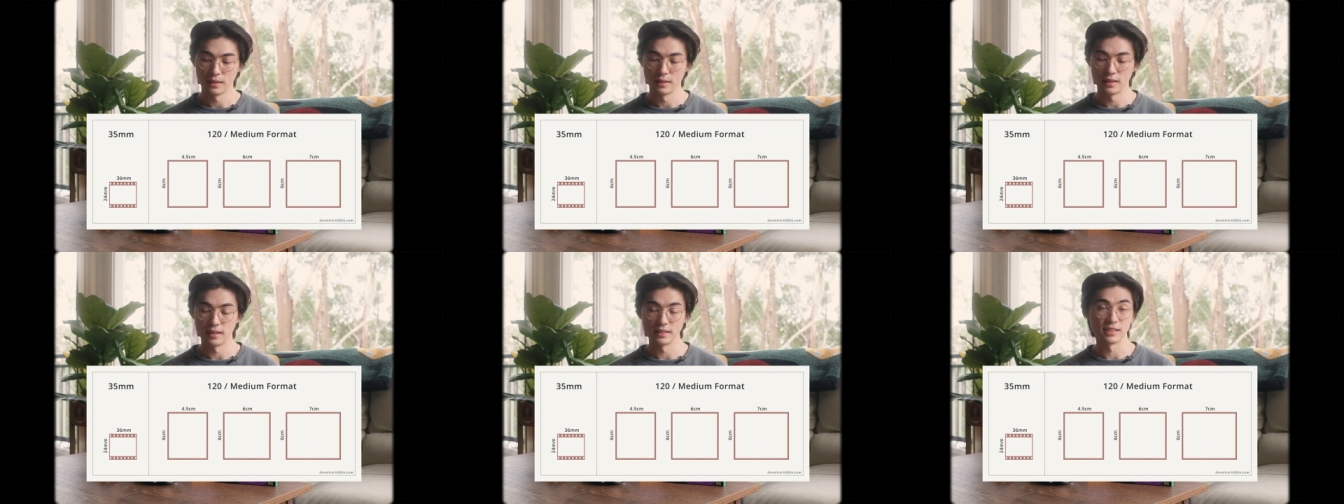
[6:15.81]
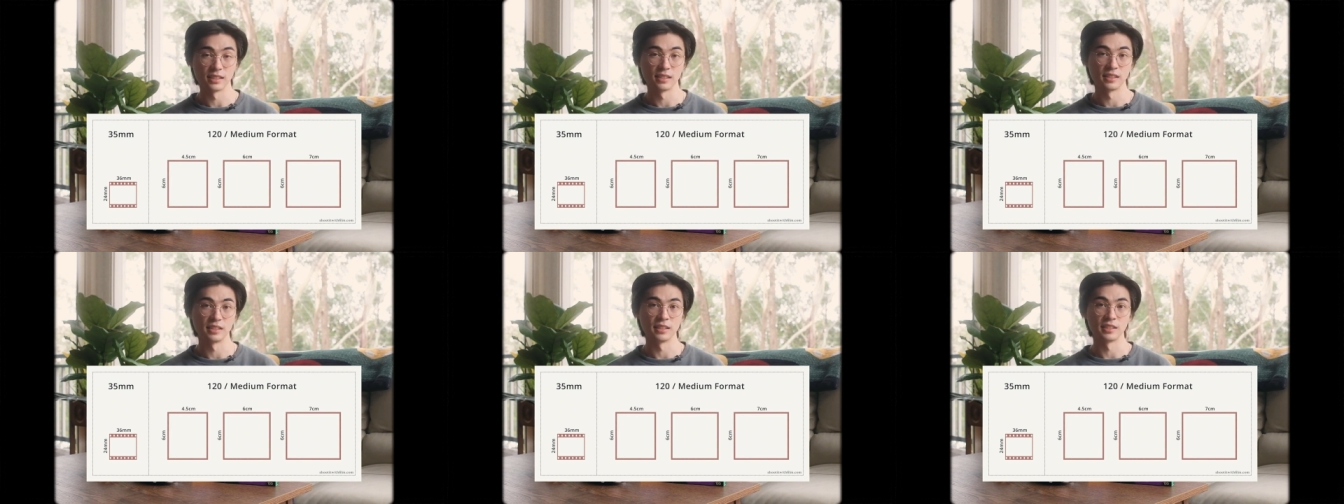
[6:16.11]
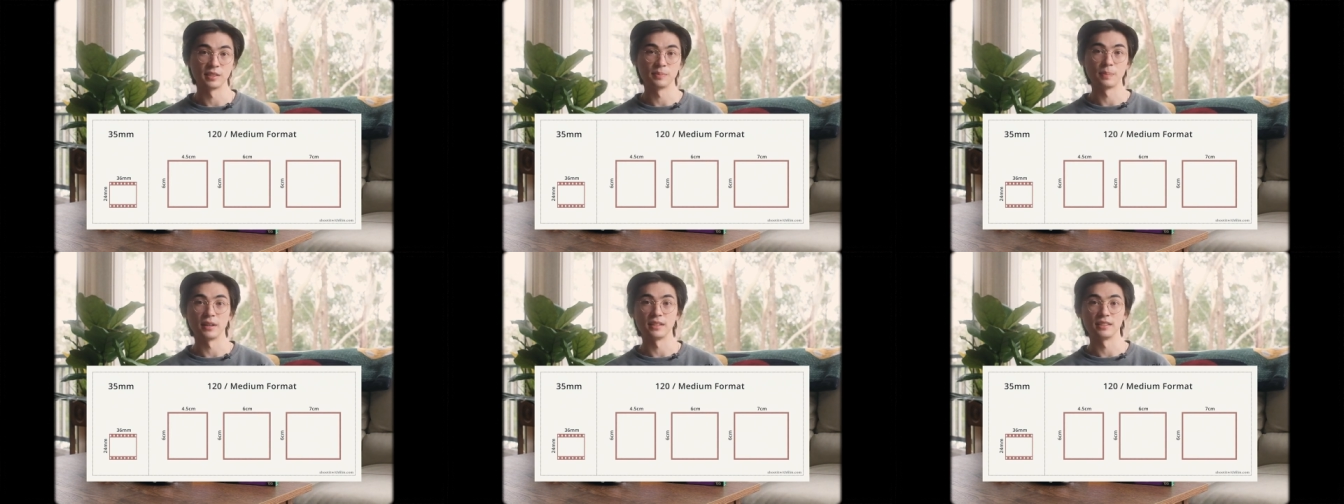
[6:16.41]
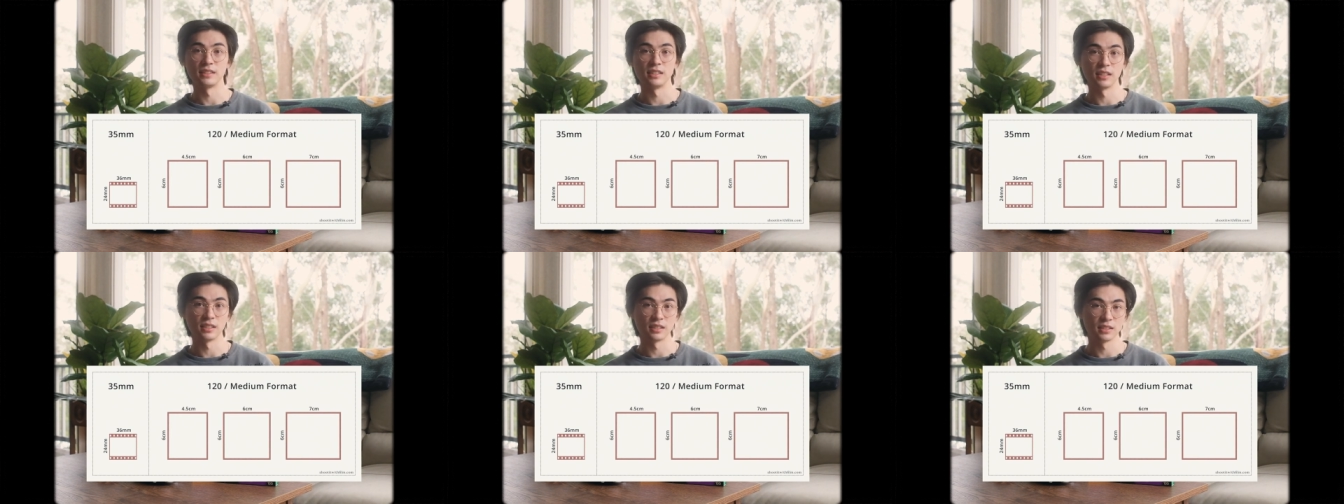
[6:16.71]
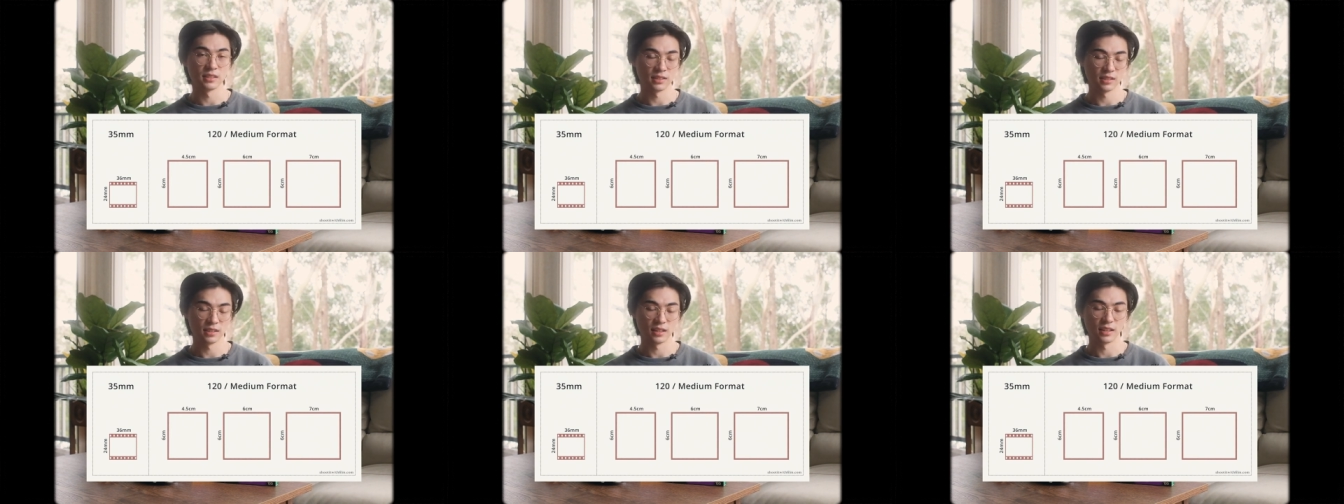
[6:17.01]
there's a
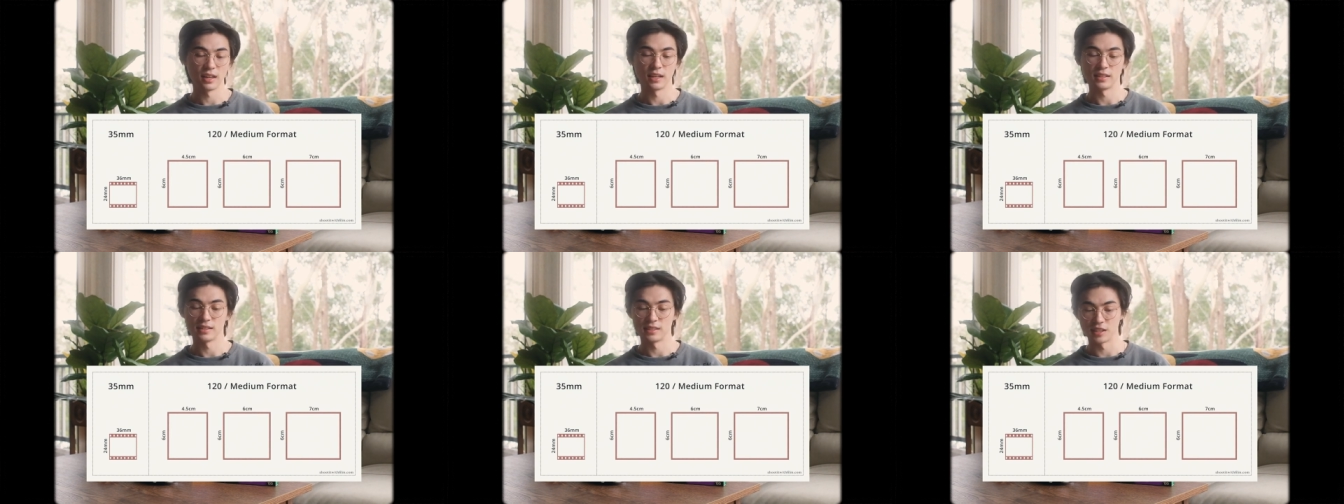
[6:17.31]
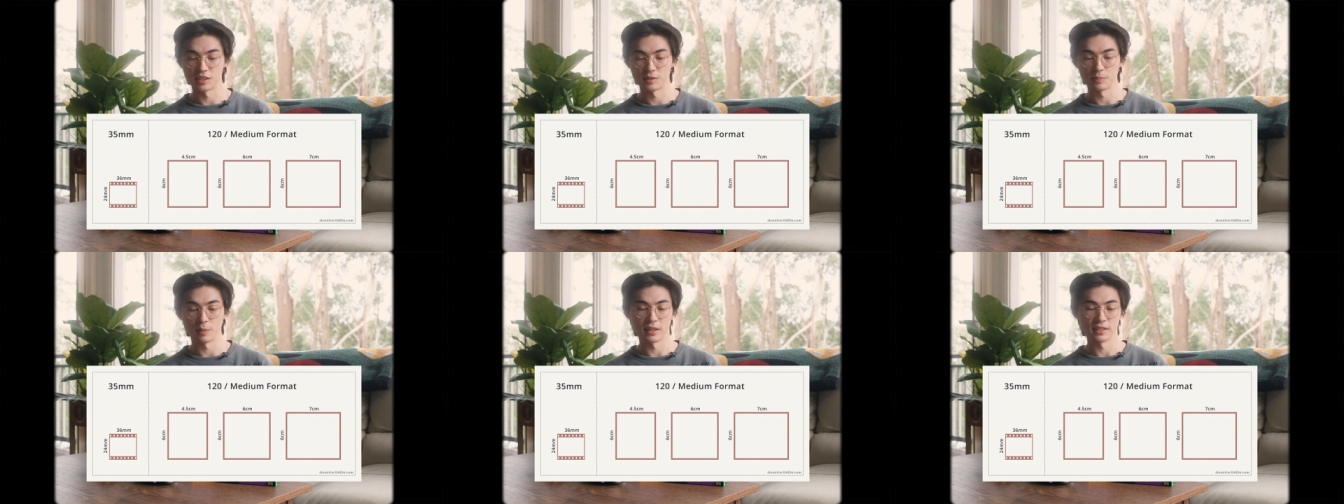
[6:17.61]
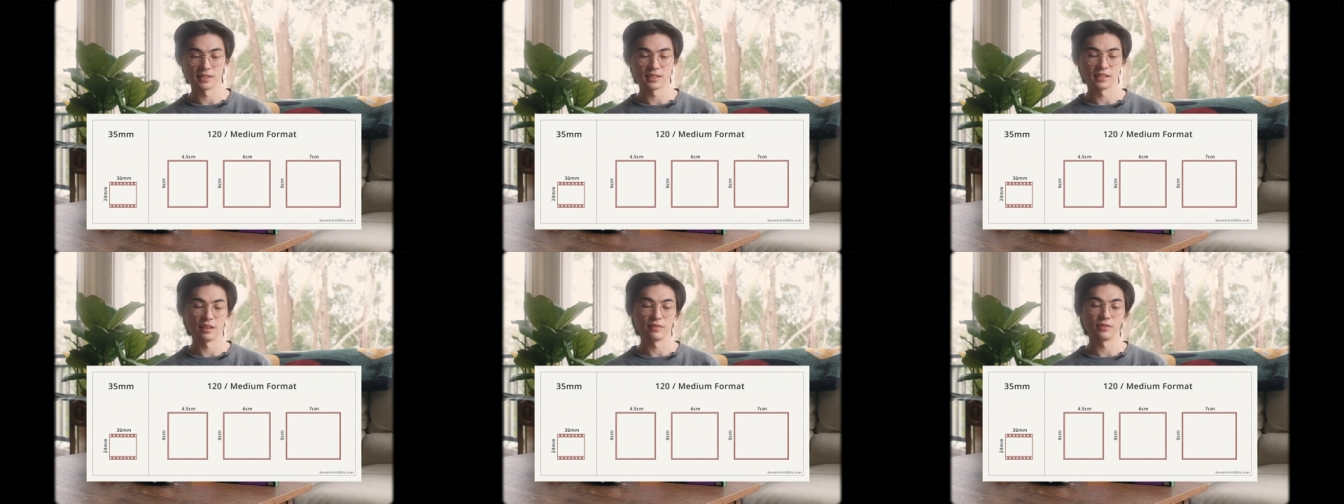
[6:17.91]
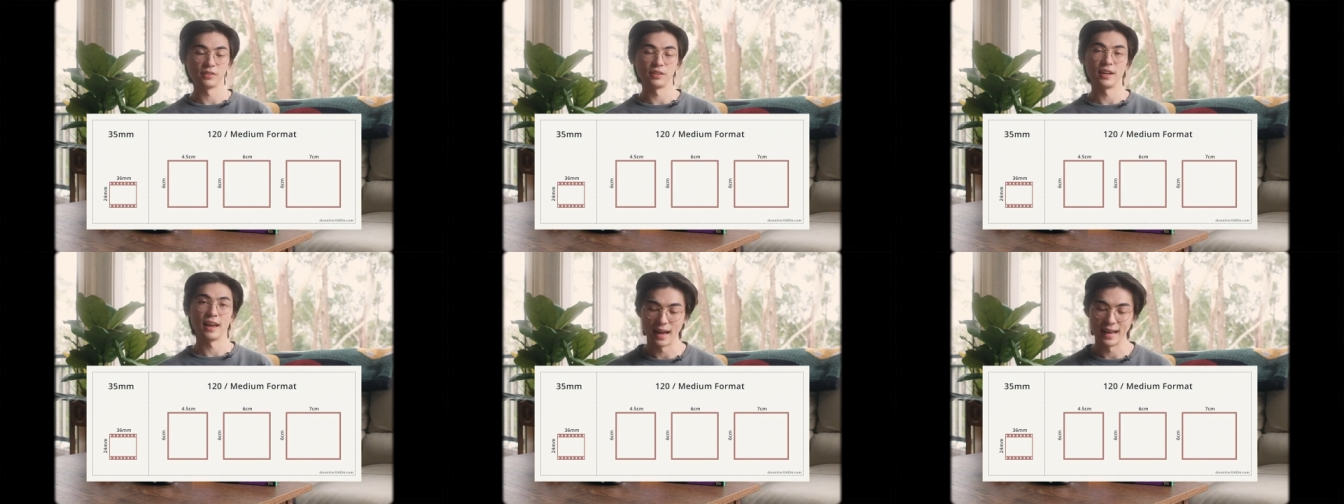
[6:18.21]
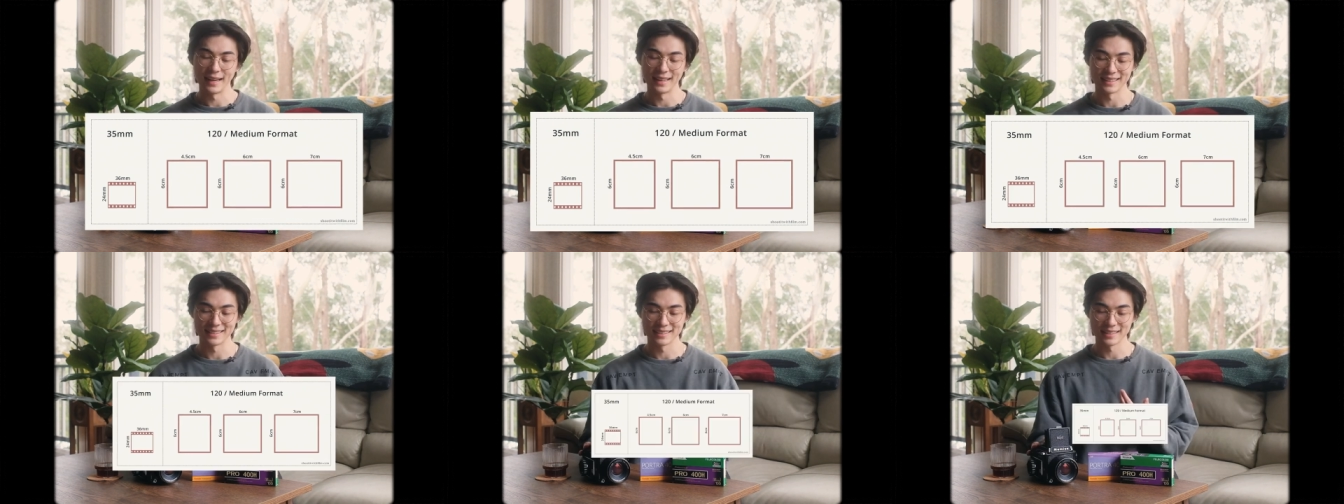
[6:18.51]
6x6, a 6x7,
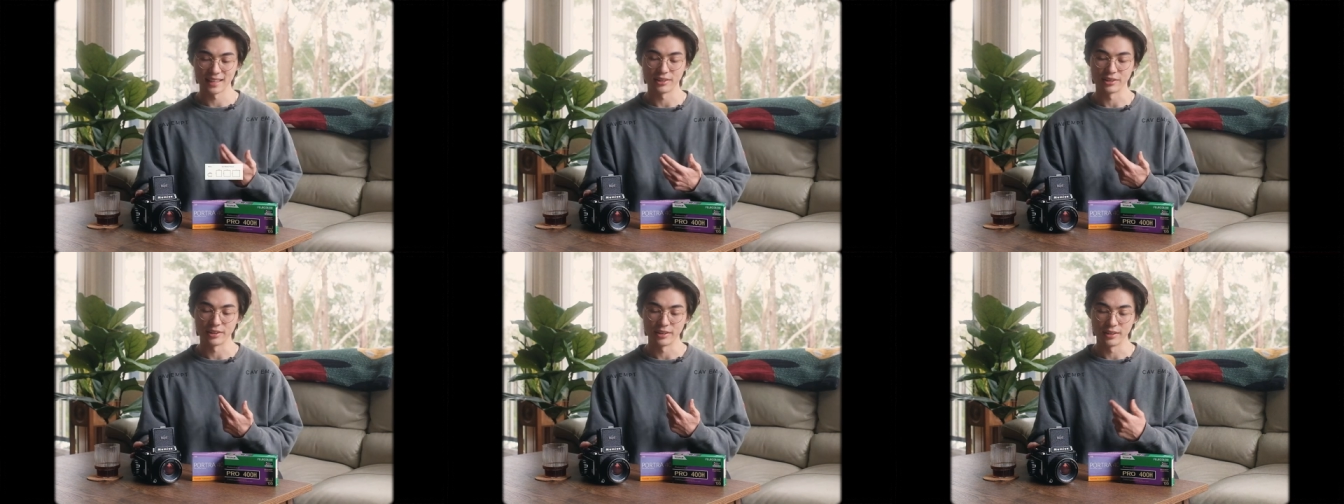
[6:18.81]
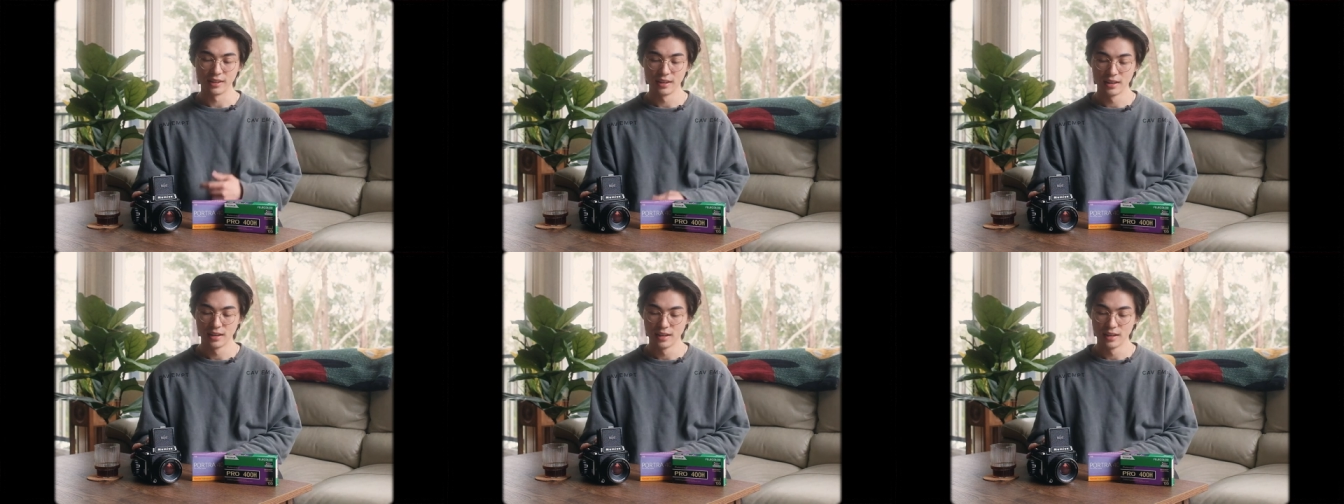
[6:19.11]
and etc.